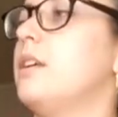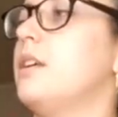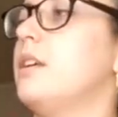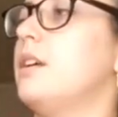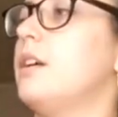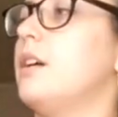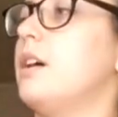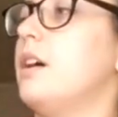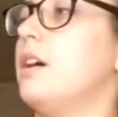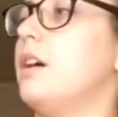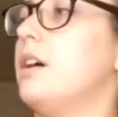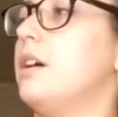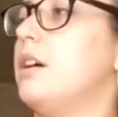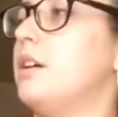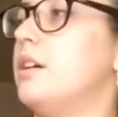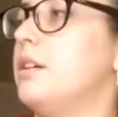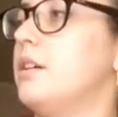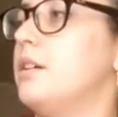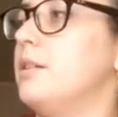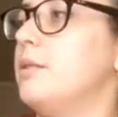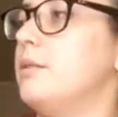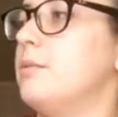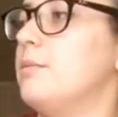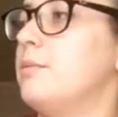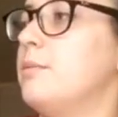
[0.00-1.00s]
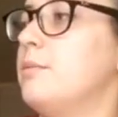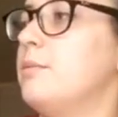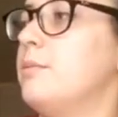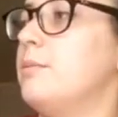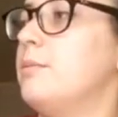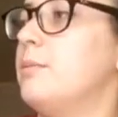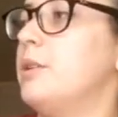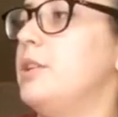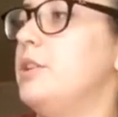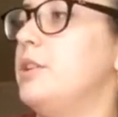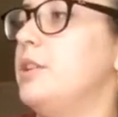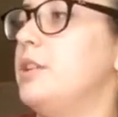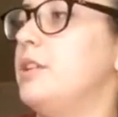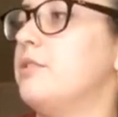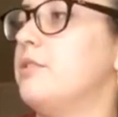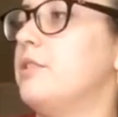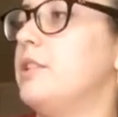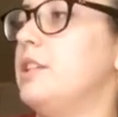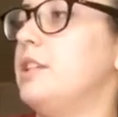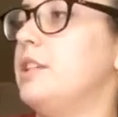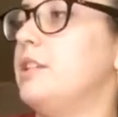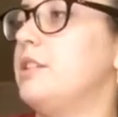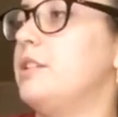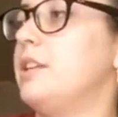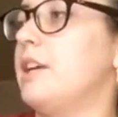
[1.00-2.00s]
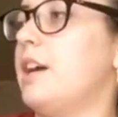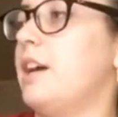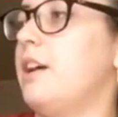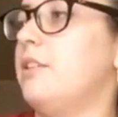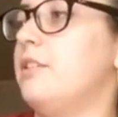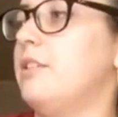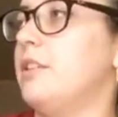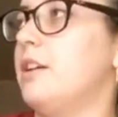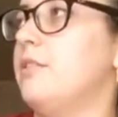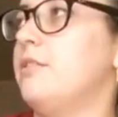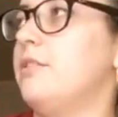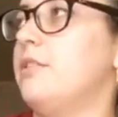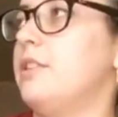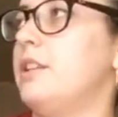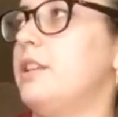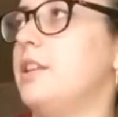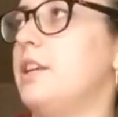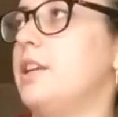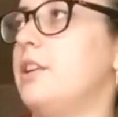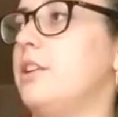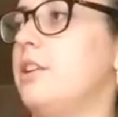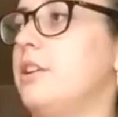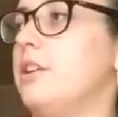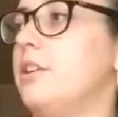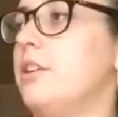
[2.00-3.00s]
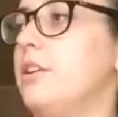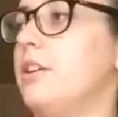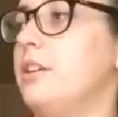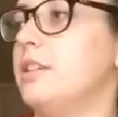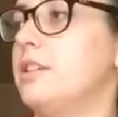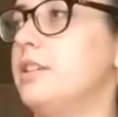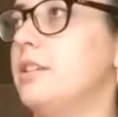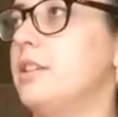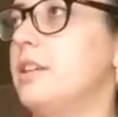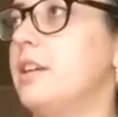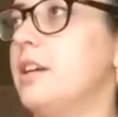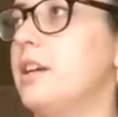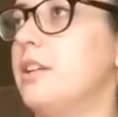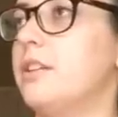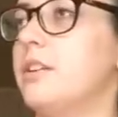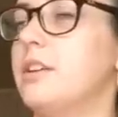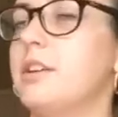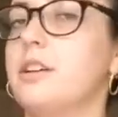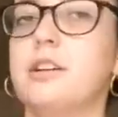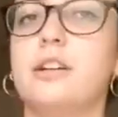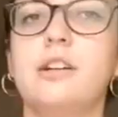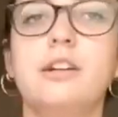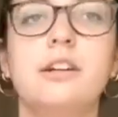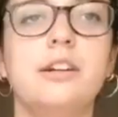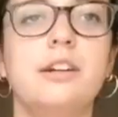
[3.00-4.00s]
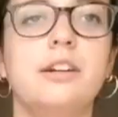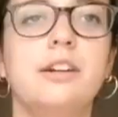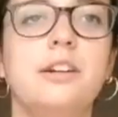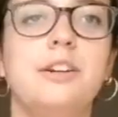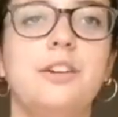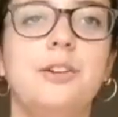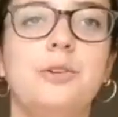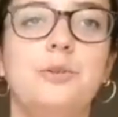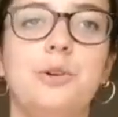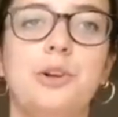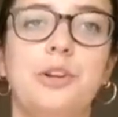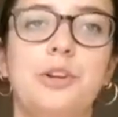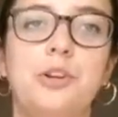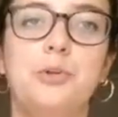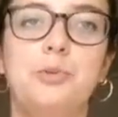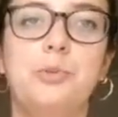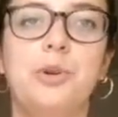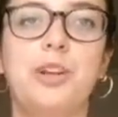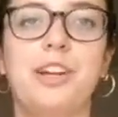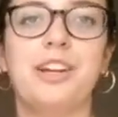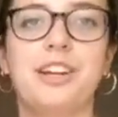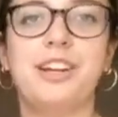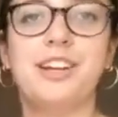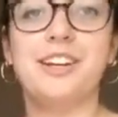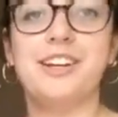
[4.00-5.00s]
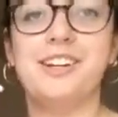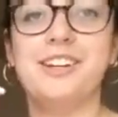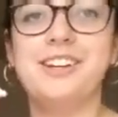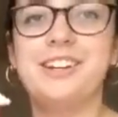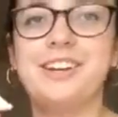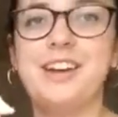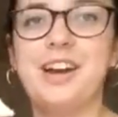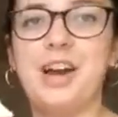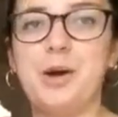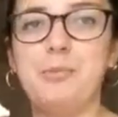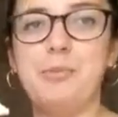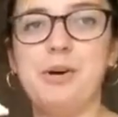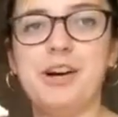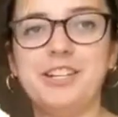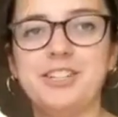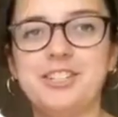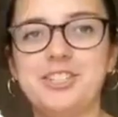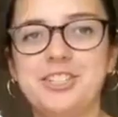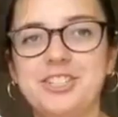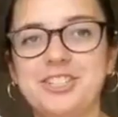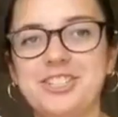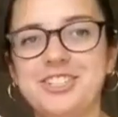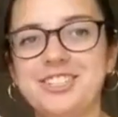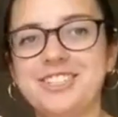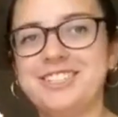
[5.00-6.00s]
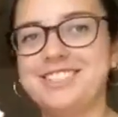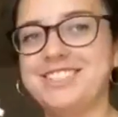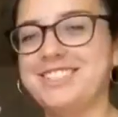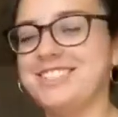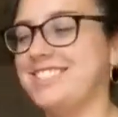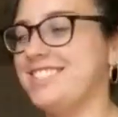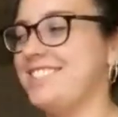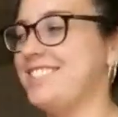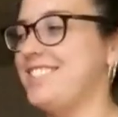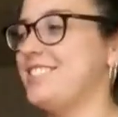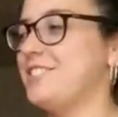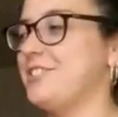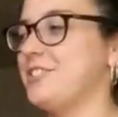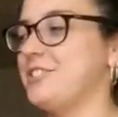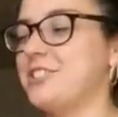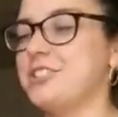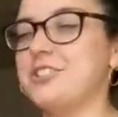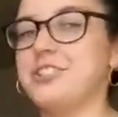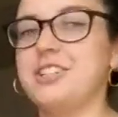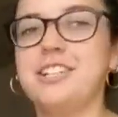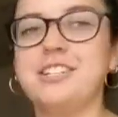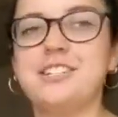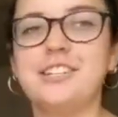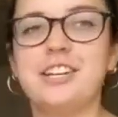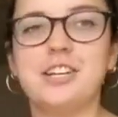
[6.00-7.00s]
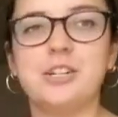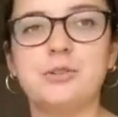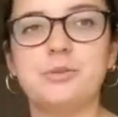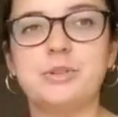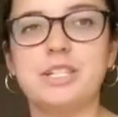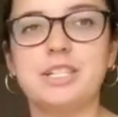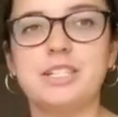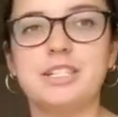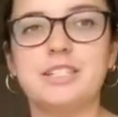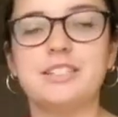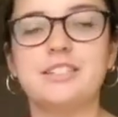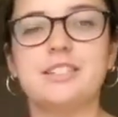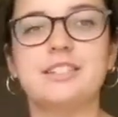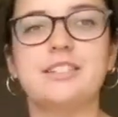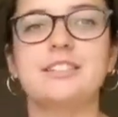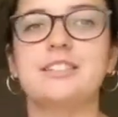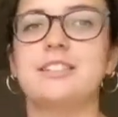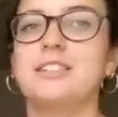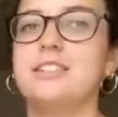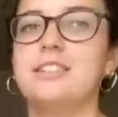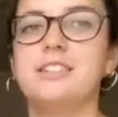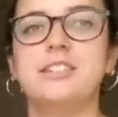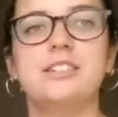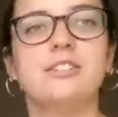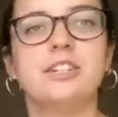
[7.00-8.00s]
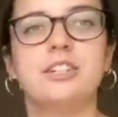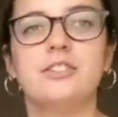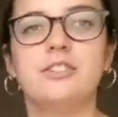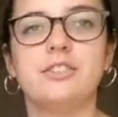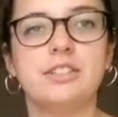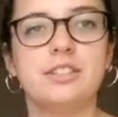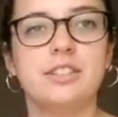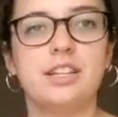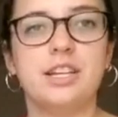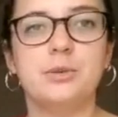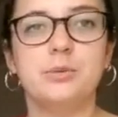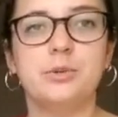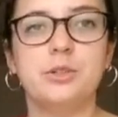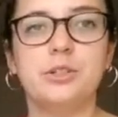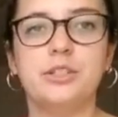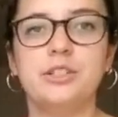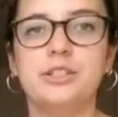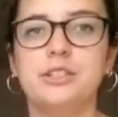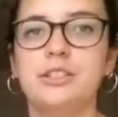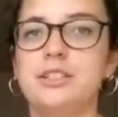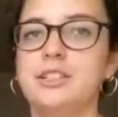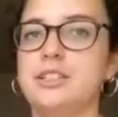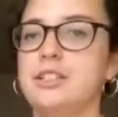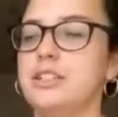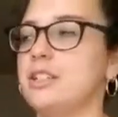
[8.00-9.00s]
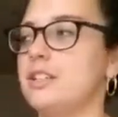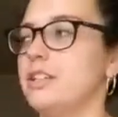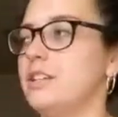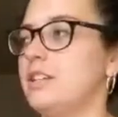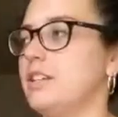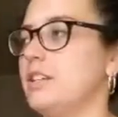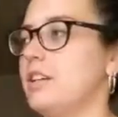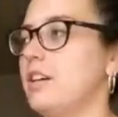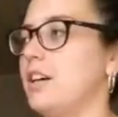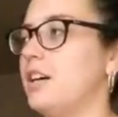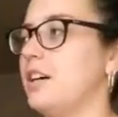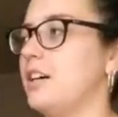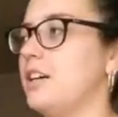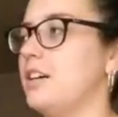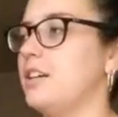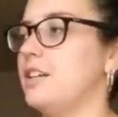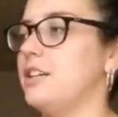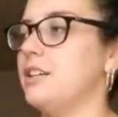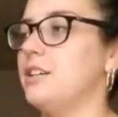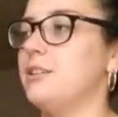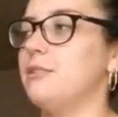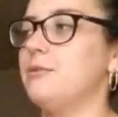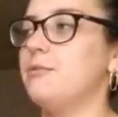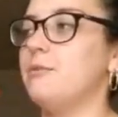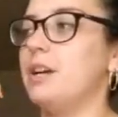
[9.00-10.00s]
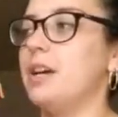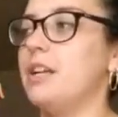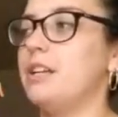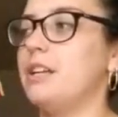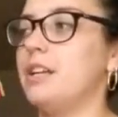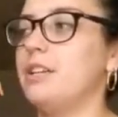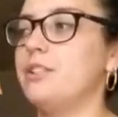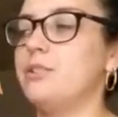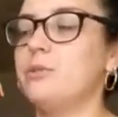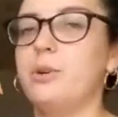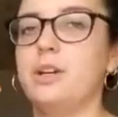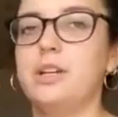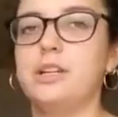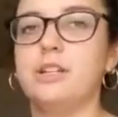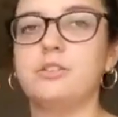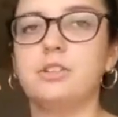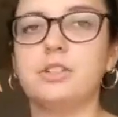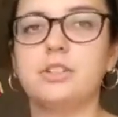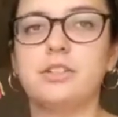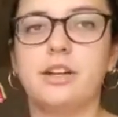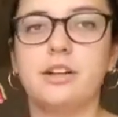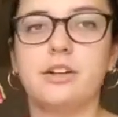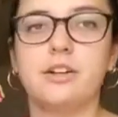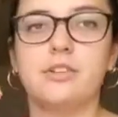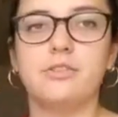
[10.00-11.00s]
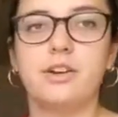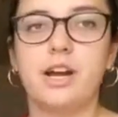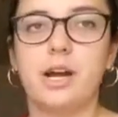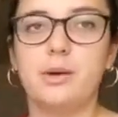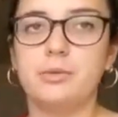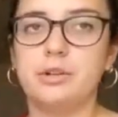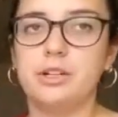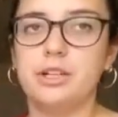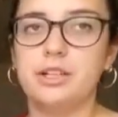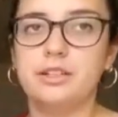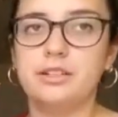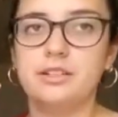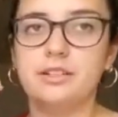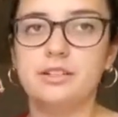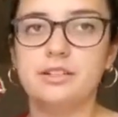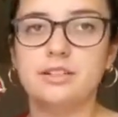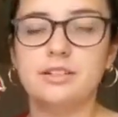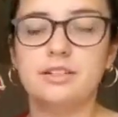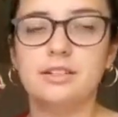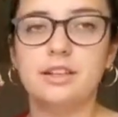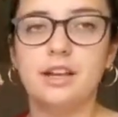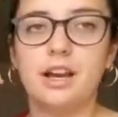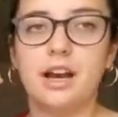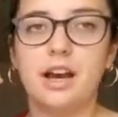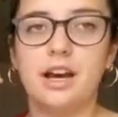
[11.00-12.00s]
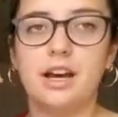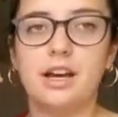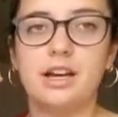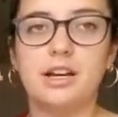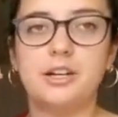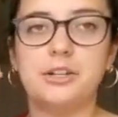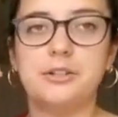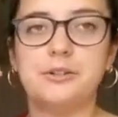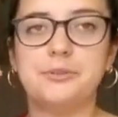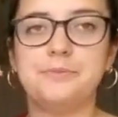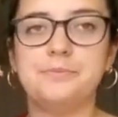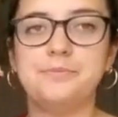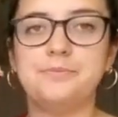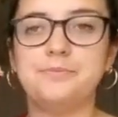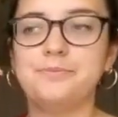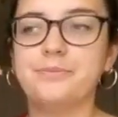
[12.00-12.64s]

But you can really see how lovely they are all together when you make a bunch. So it's a great centerpiece, great for the table, a nice way to recycle fabrics, and